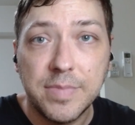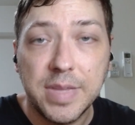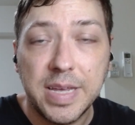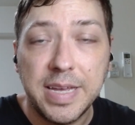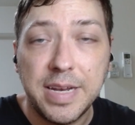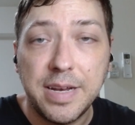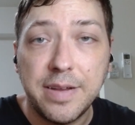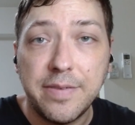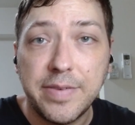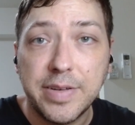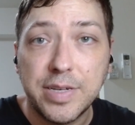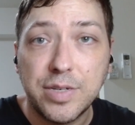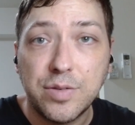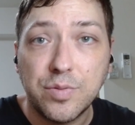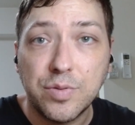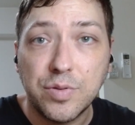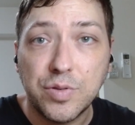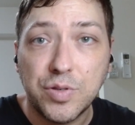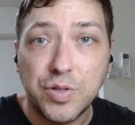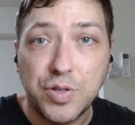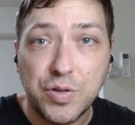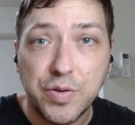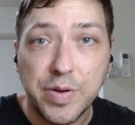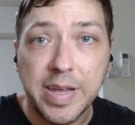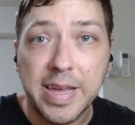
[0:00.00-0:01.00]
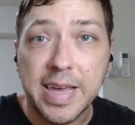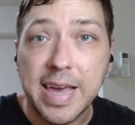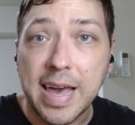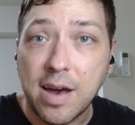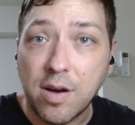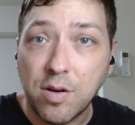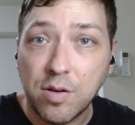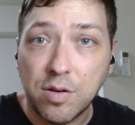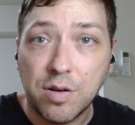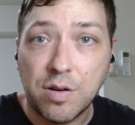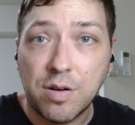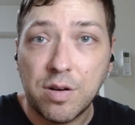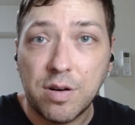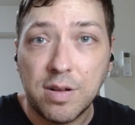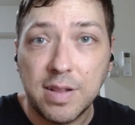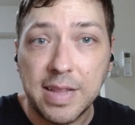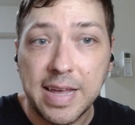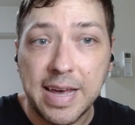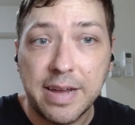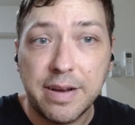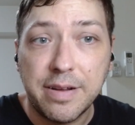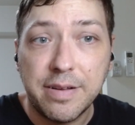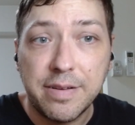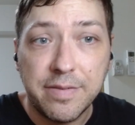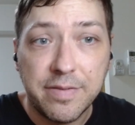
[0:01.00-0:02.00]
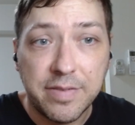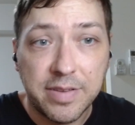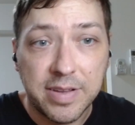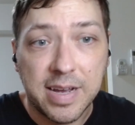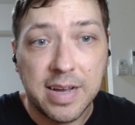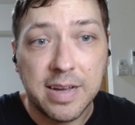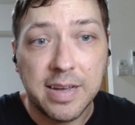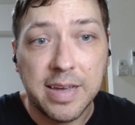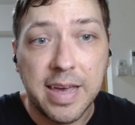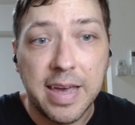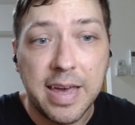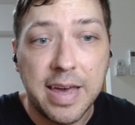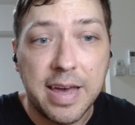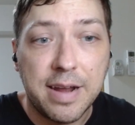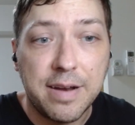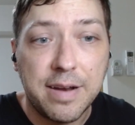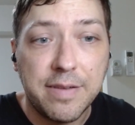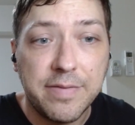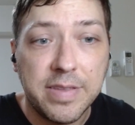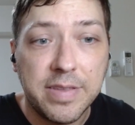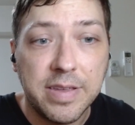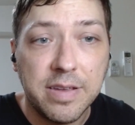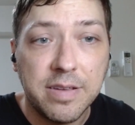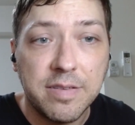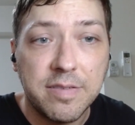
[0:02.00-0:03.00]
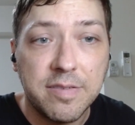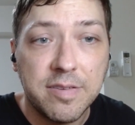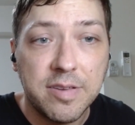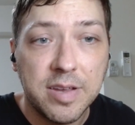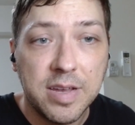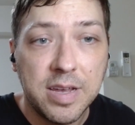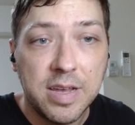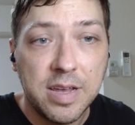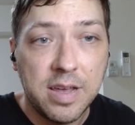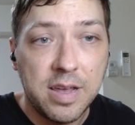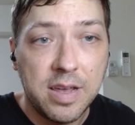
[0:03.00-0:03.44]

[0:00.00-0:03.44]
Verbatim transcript: individuals drink alcohol out of, sake out of this.